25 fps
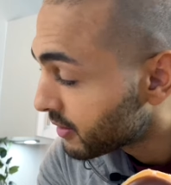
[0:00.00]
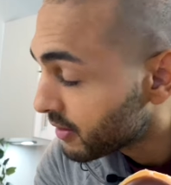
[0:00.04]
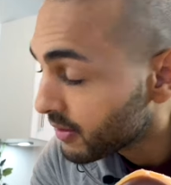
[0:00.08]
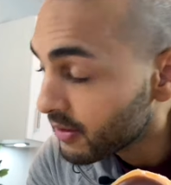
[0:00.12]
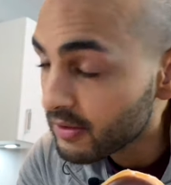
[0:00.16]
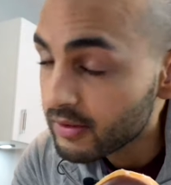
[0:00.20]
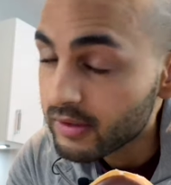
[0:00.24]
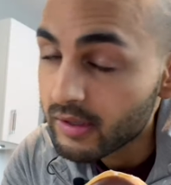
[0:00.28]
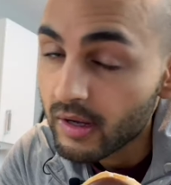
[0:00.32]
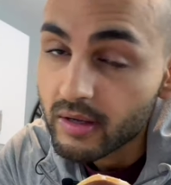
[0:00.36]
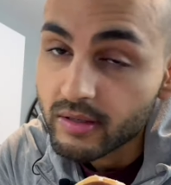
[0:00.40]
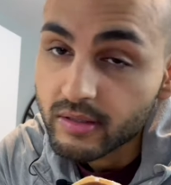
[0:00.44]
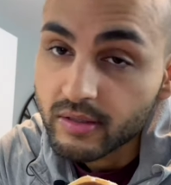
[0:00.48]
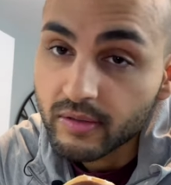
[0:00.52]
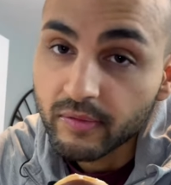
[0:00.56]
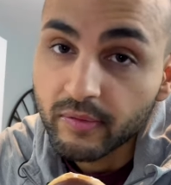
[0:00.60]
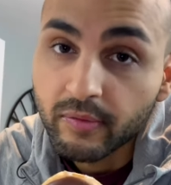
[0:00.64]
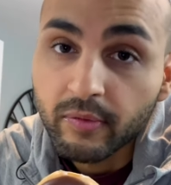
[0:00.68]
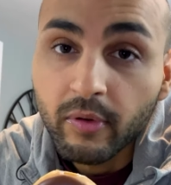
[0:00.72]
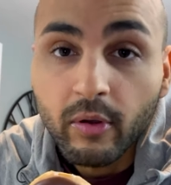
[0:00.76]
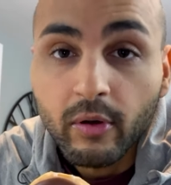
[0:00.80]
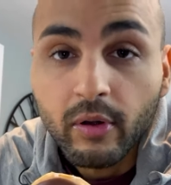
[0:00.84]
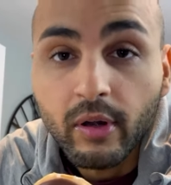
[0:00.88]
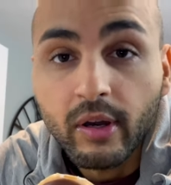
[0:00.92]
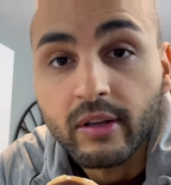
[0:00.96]

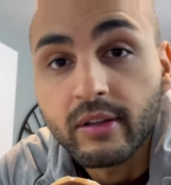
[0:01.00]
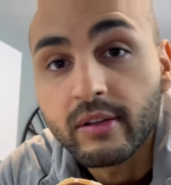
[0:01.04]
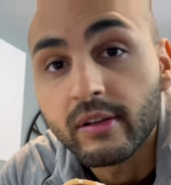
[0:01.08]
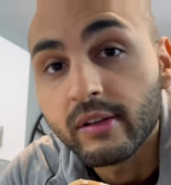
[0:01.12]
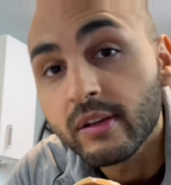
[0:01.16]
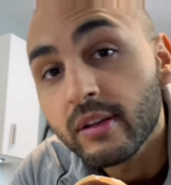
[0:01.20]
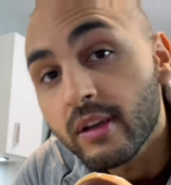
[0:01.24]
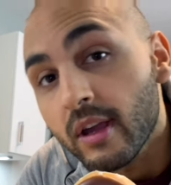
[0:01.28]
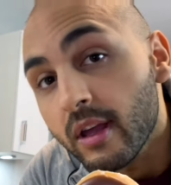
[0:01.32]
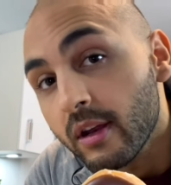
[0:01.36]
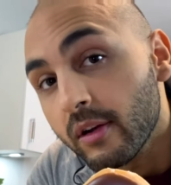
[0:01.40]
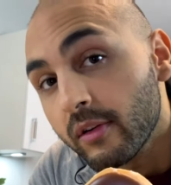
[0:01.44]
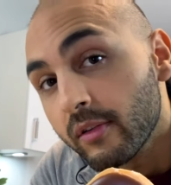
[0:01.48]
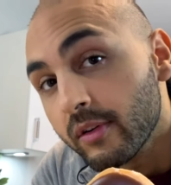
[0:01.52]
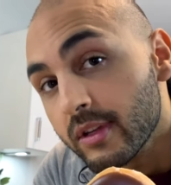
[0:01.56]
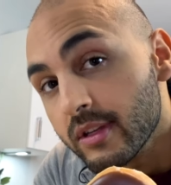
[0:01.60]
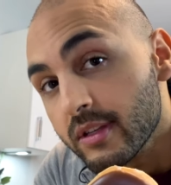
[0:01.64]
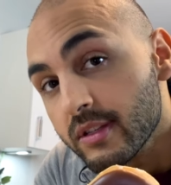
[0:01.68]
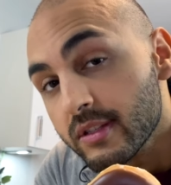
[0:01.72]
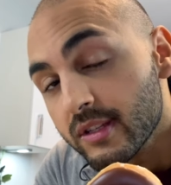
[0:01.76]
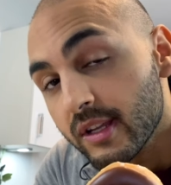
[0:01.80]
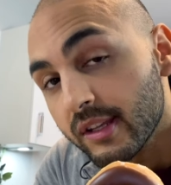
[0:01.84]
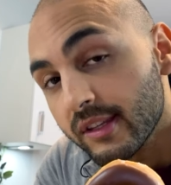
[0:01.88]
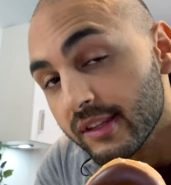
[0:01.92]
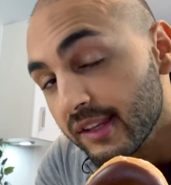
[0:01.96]
2400
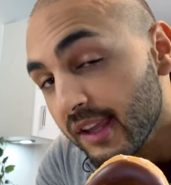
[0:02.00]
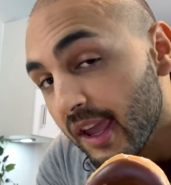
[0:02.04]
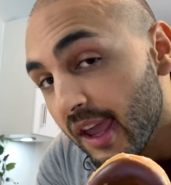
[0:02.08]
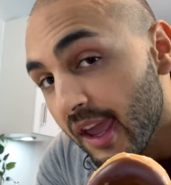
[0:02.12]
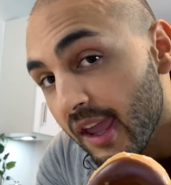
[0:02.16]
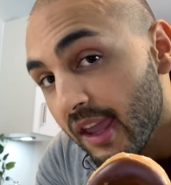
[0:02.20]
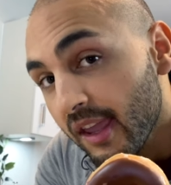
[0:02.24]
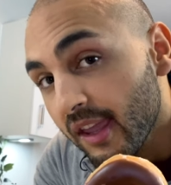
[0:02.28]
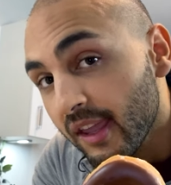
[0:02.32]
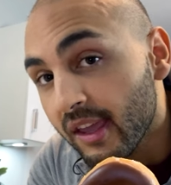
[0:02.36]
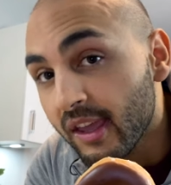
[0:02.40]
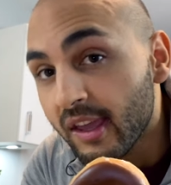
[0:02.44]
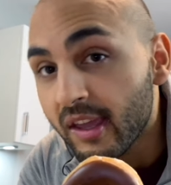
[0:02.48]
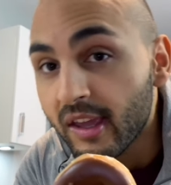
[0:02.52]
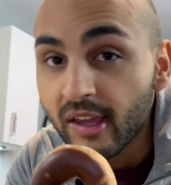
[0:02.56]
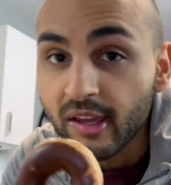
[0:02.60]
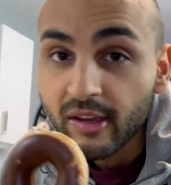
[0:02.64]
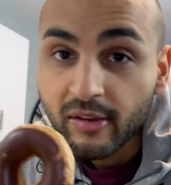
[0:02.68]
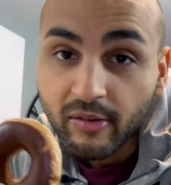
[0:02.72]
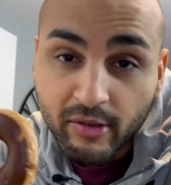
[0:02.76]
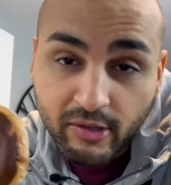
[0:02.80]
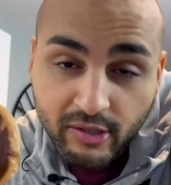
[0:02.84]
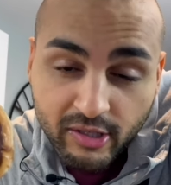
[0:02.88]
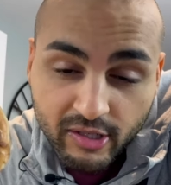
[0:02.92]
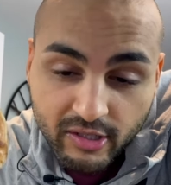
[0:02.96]
calories a day,
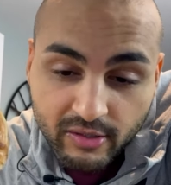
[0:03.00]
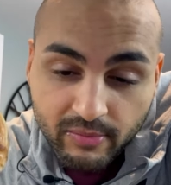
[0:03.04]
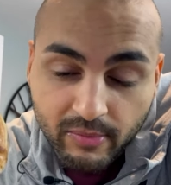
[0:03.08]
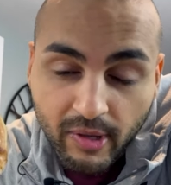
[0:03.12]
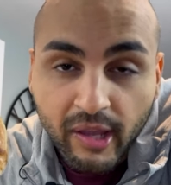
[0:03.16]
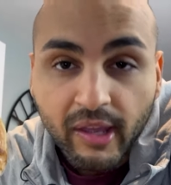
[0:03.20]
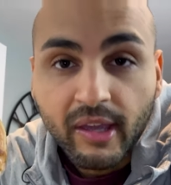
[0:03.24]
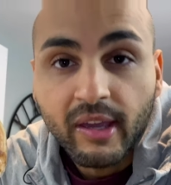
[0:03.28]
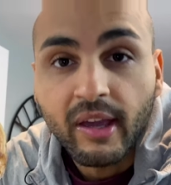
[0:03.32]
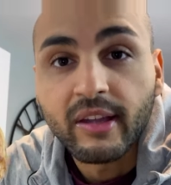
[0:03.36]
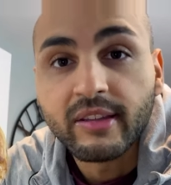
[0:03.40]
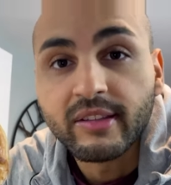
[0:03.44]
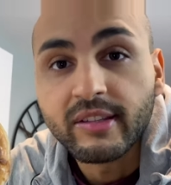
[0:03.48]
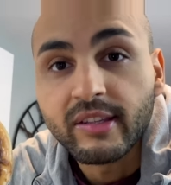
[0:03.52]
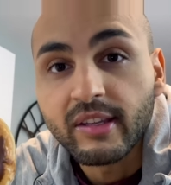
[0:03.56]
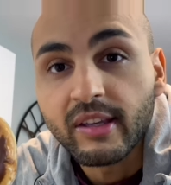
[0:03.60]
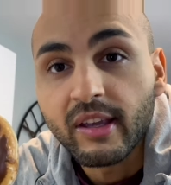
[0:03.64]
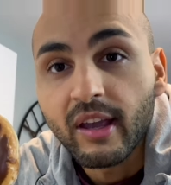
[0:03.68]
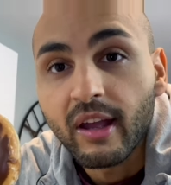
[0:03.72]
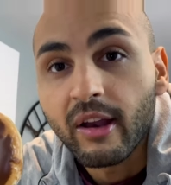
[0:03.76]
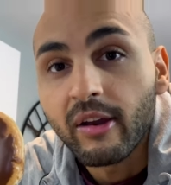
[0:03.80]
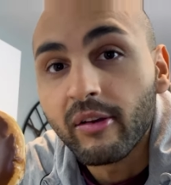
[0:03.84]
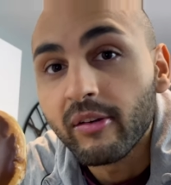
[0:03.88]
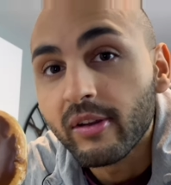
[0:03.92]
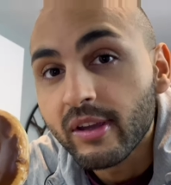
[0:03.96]
which is my cutting
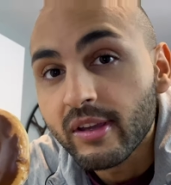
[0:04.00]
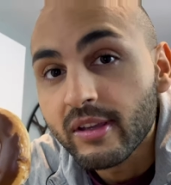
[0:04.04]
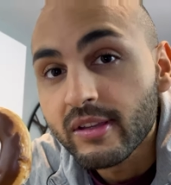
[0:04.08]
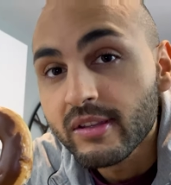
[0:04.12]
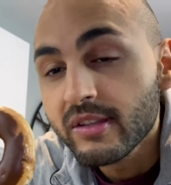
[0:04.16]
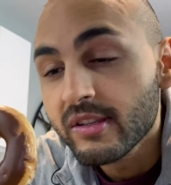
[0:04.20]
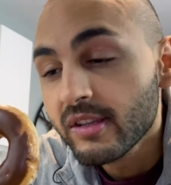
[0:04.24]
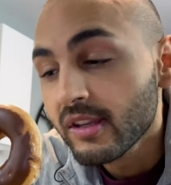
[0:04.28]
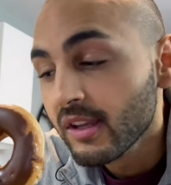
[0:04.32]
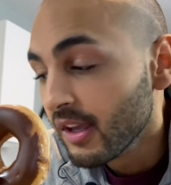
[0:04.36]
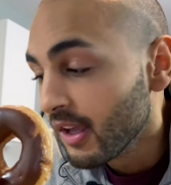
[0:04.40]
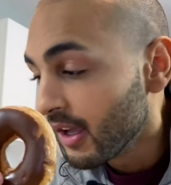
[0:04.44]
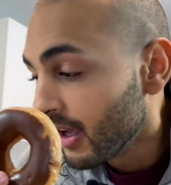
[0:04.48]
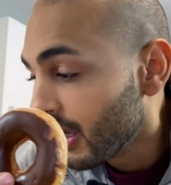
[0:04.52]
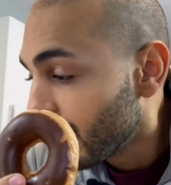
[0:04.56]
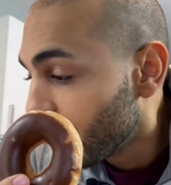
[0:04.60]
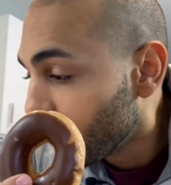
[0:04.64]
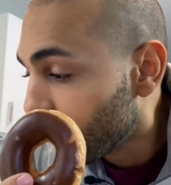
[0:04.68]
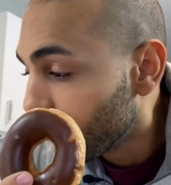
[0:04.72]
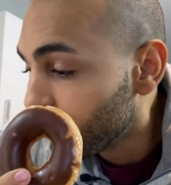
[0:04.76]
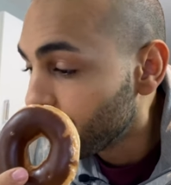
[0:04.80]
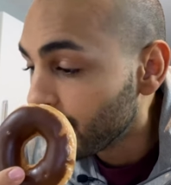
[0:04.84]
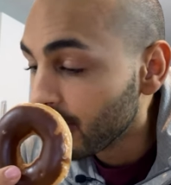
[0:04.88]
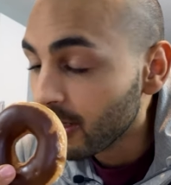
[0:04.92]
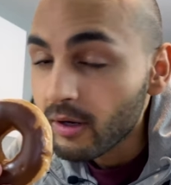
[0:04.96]
calories, and
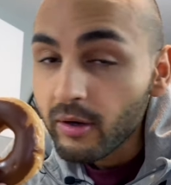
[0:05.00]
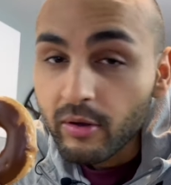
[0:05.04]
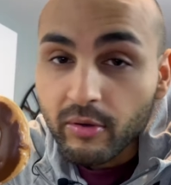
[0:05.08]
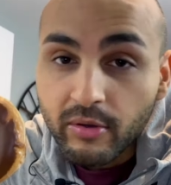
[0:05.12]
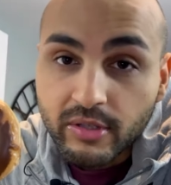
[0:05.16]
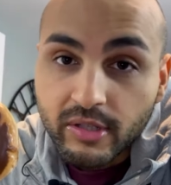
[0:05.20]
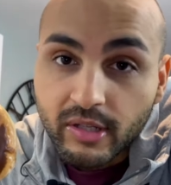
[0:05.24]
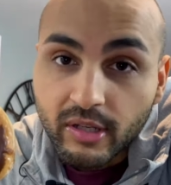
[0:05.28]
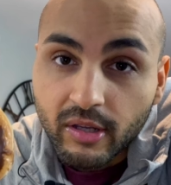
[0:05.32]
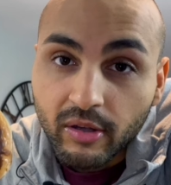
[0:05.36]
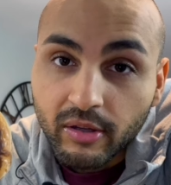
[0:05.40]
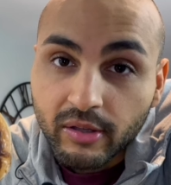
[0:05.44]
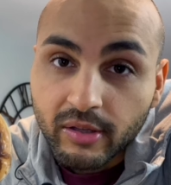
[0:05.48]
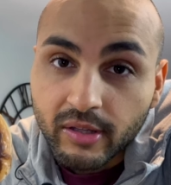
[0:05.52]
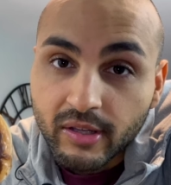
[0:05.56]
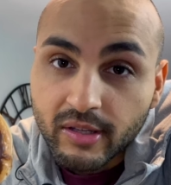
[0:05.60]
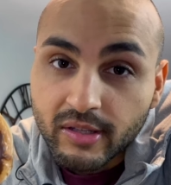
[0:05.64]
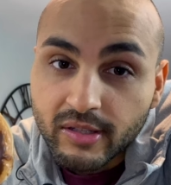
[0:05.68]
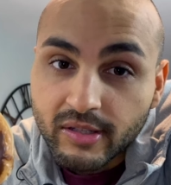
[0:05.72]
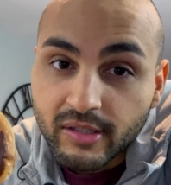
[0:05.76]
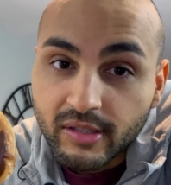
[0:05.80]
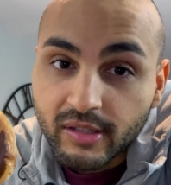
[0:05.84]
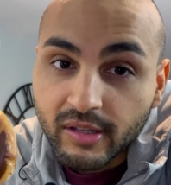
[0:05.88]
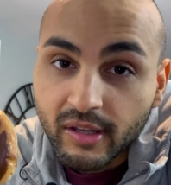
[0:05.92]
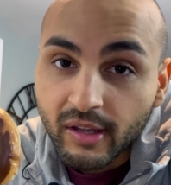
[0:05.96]
I'll be losing on
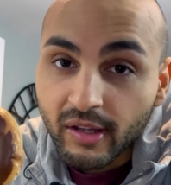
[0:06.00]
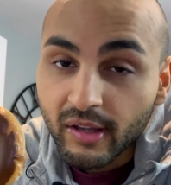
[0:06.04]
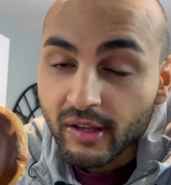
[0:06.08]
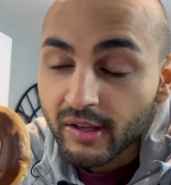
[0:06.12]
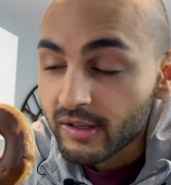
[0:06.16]
this.